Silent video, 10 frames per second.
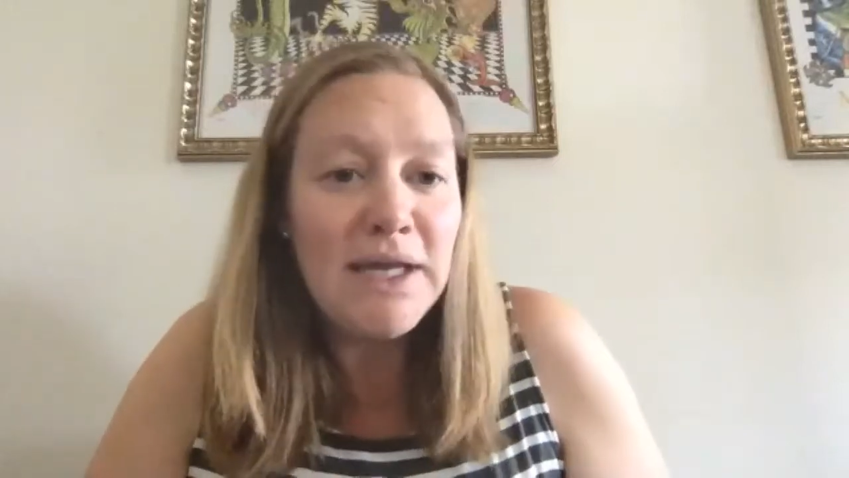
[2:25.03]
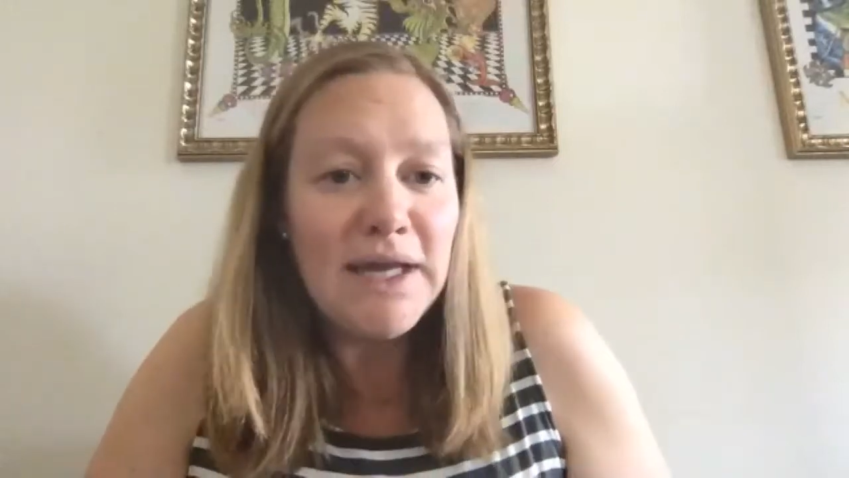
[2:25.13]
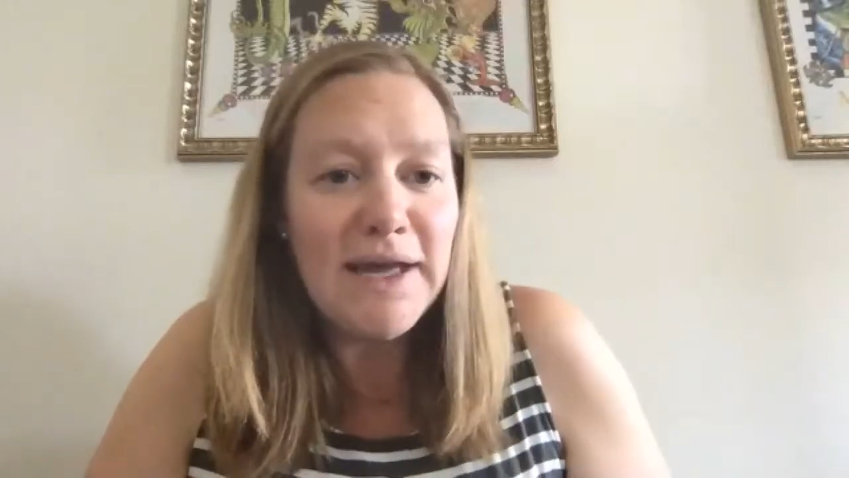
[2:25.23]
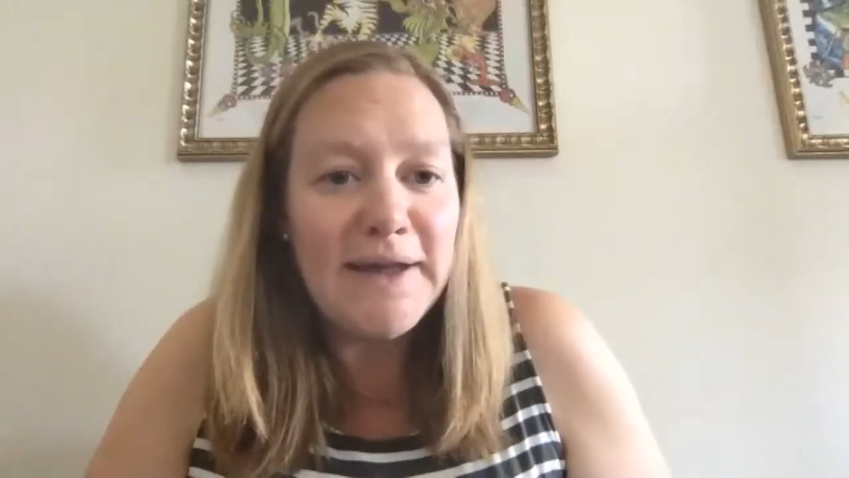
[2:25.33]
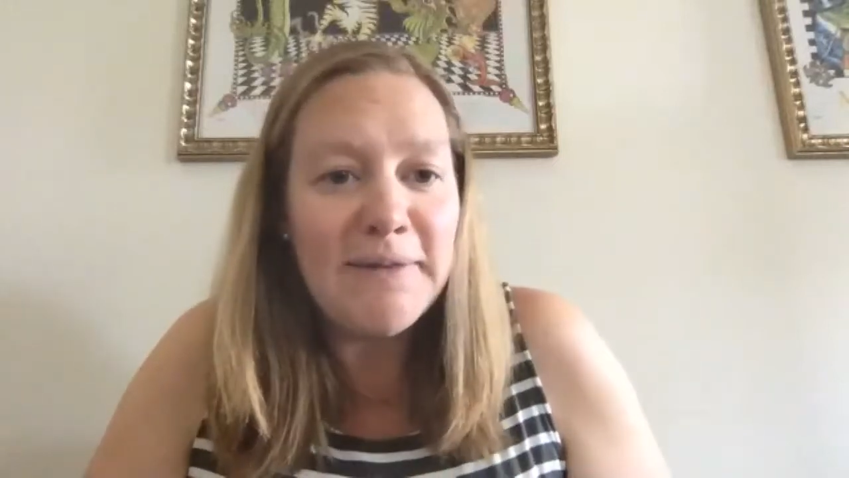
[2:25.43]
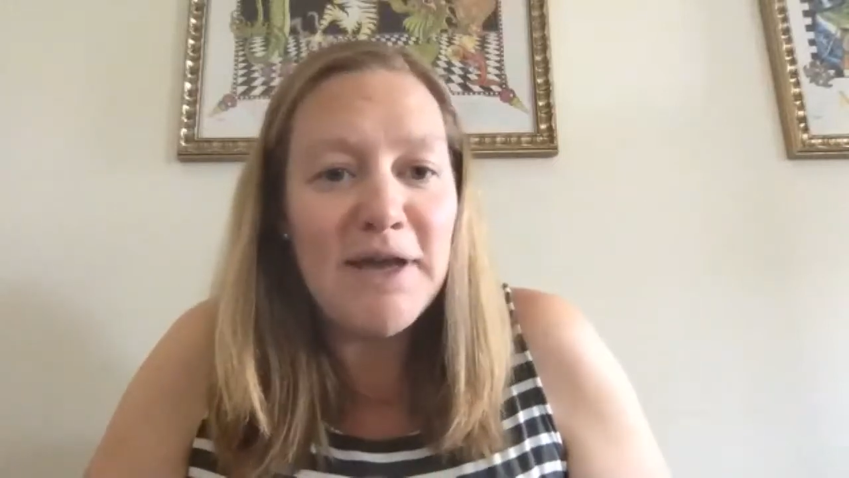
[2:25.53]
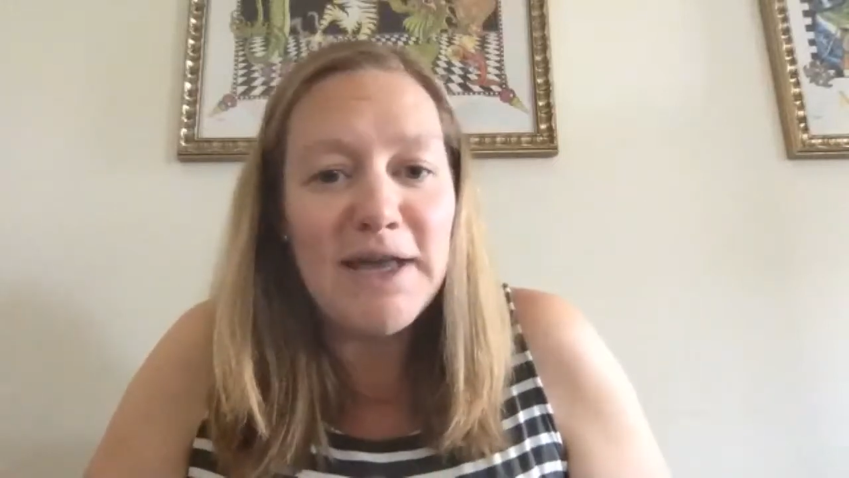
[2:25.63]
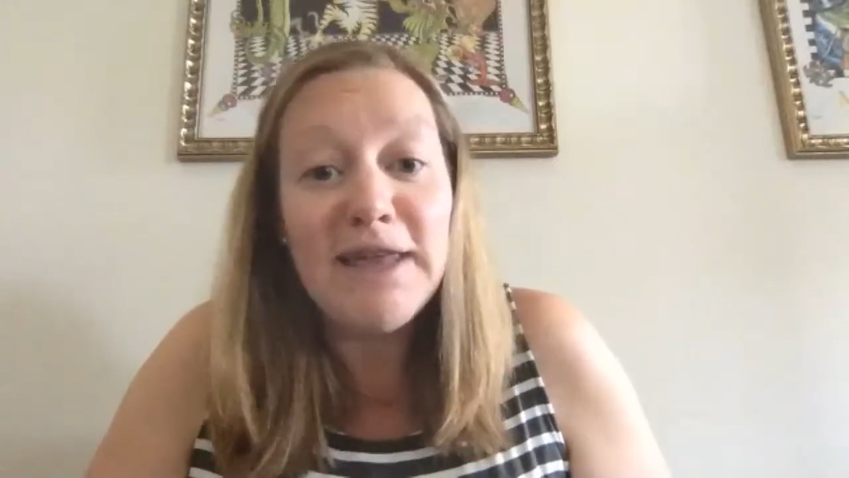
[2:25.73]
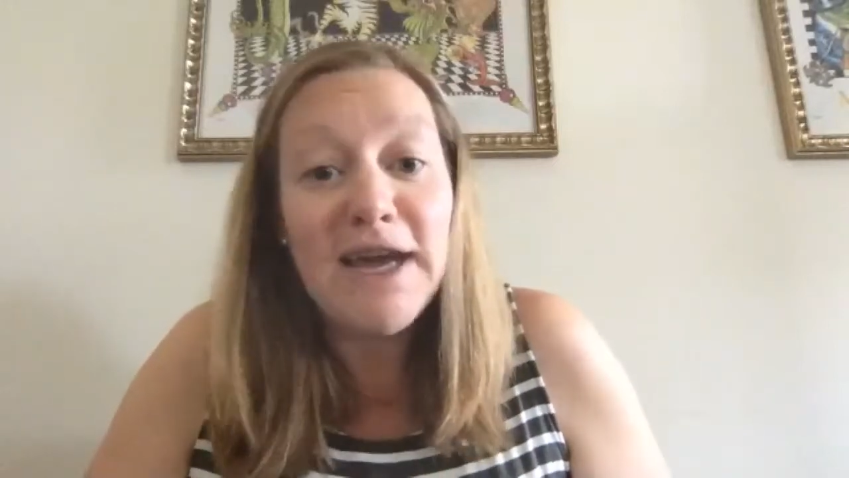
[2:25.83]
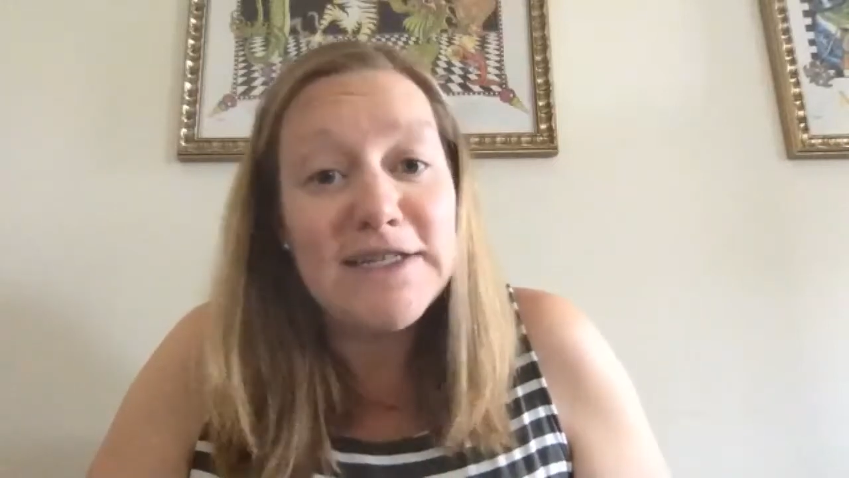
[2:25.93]

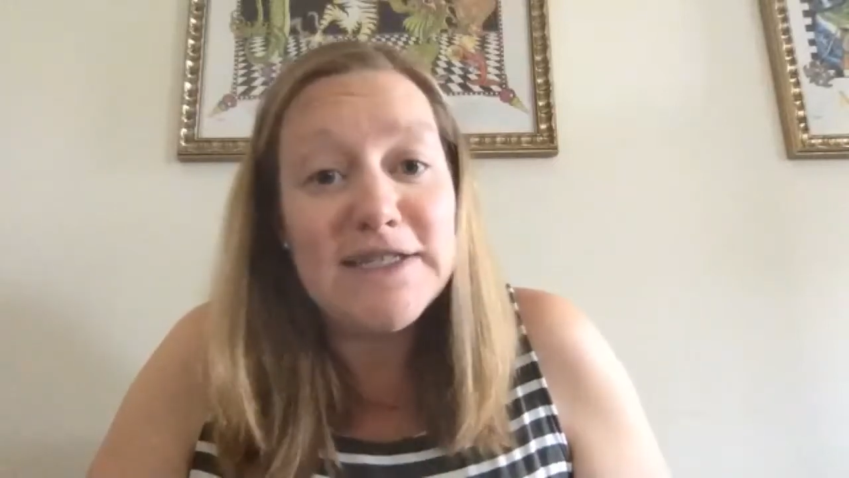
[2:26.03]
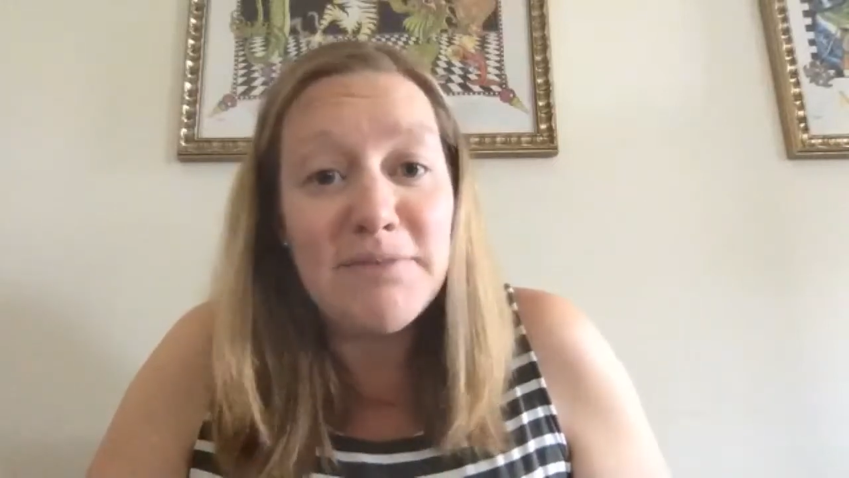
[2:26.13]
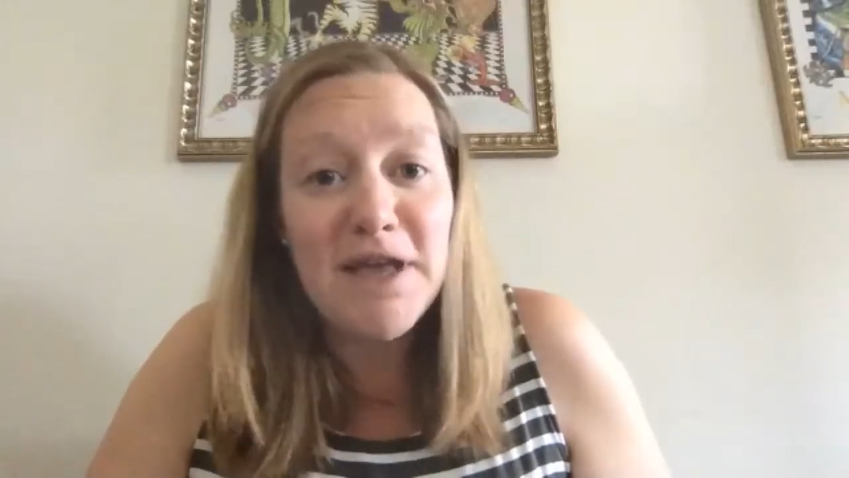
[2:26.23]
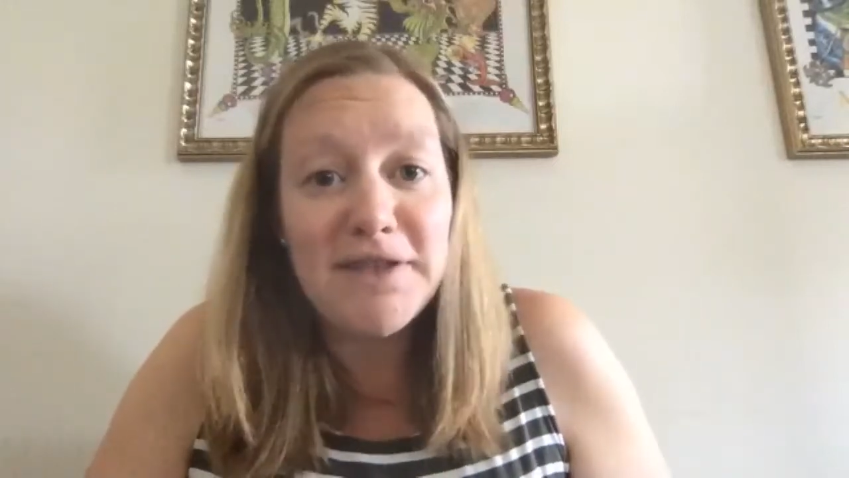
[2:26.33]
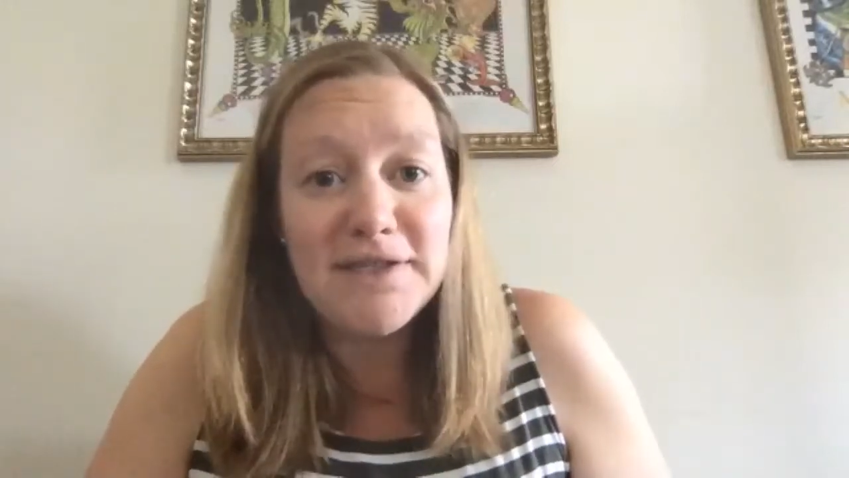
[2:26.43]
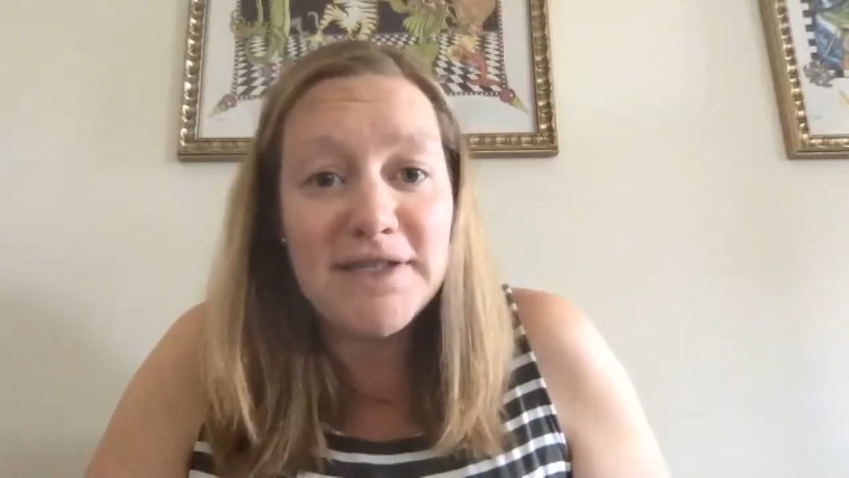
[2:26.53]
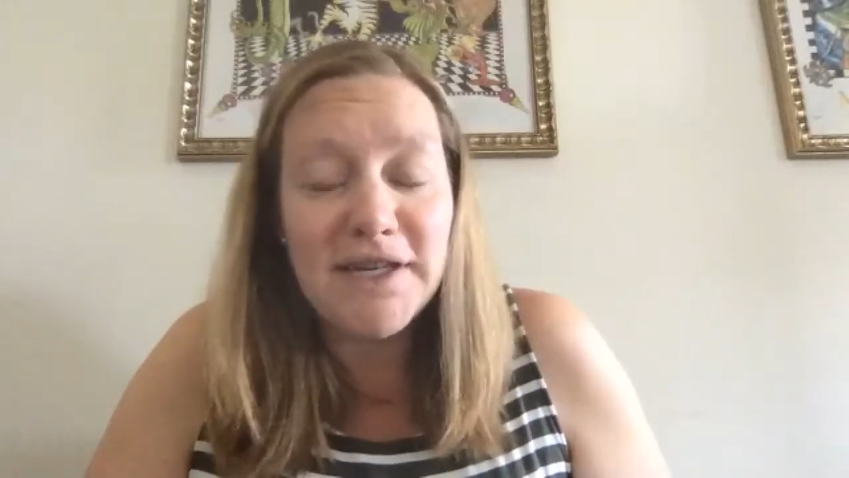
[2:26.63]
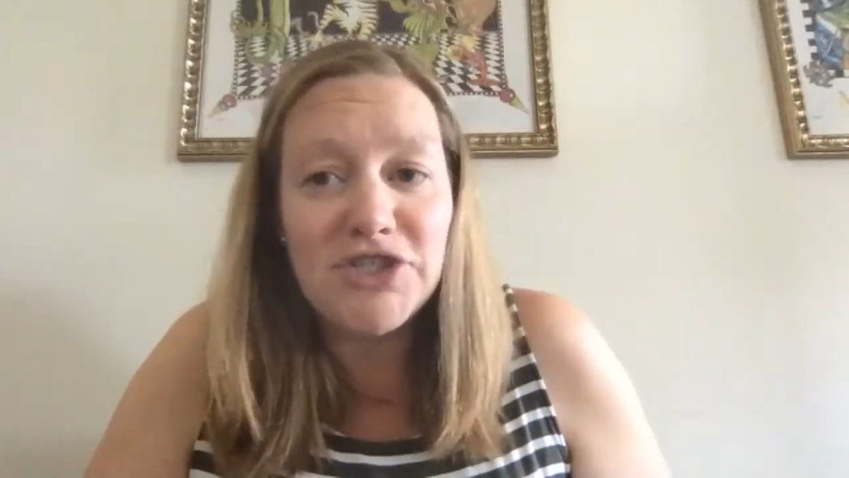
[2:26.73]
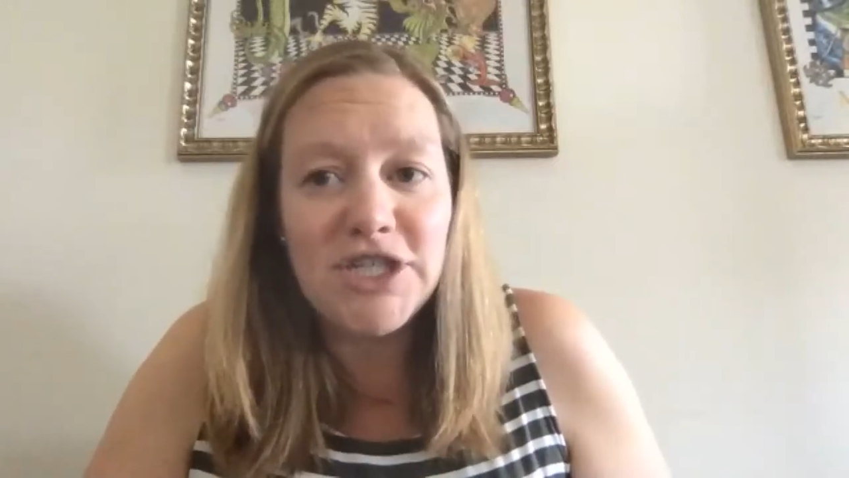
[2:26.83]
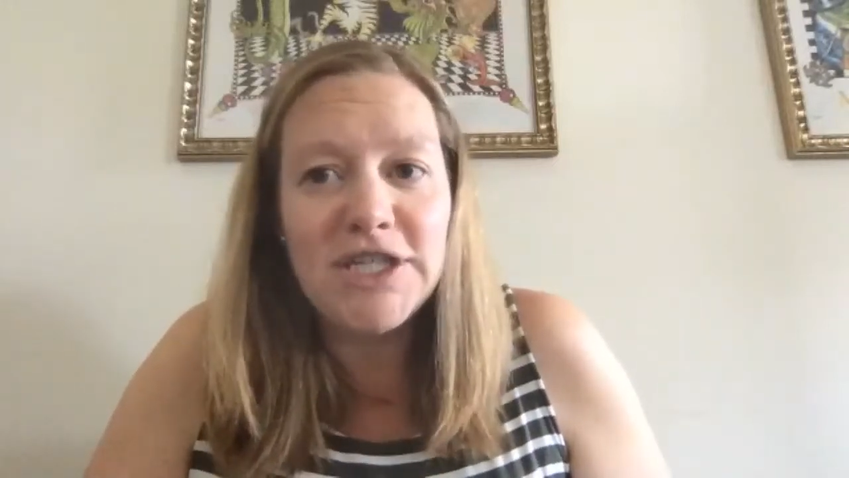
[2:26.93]
And that is the methods
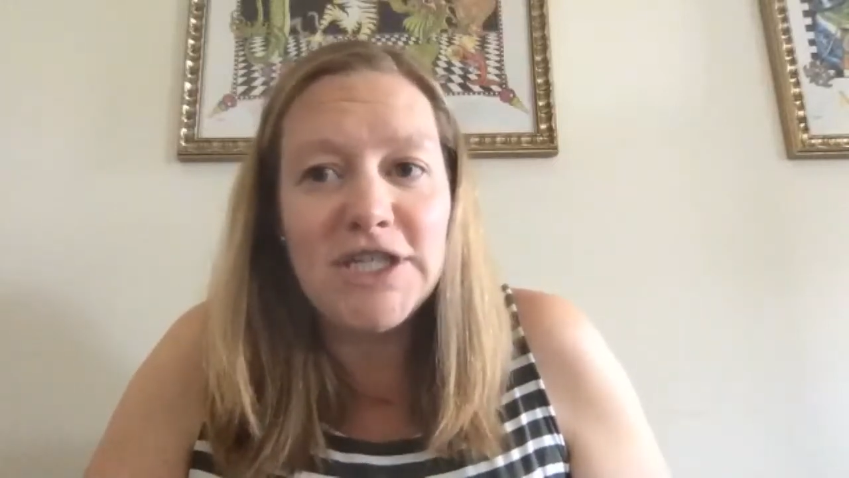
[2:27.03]
section.